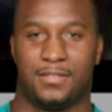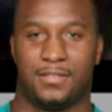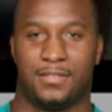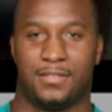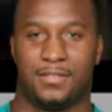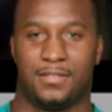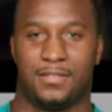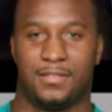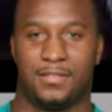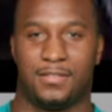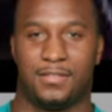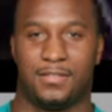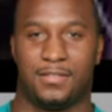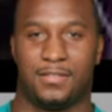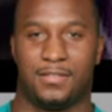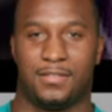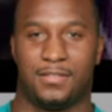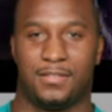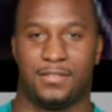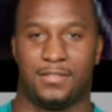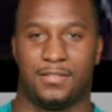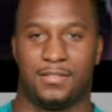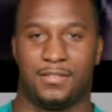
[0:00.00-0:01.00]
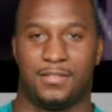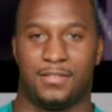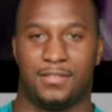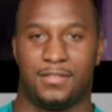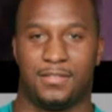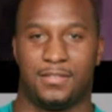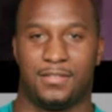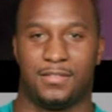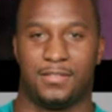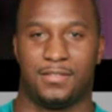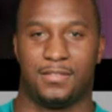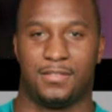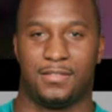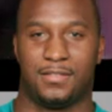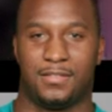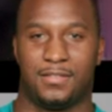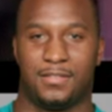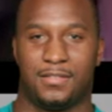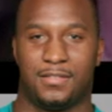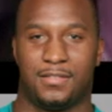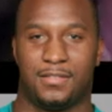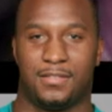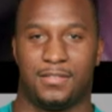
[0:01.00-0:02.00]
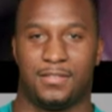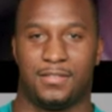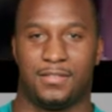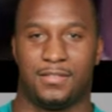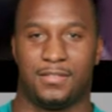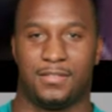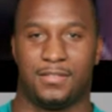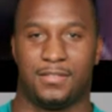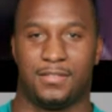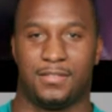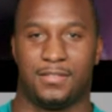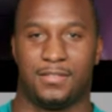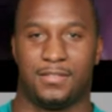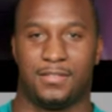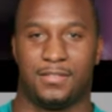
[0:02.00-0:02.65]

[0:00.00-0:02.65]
(silent)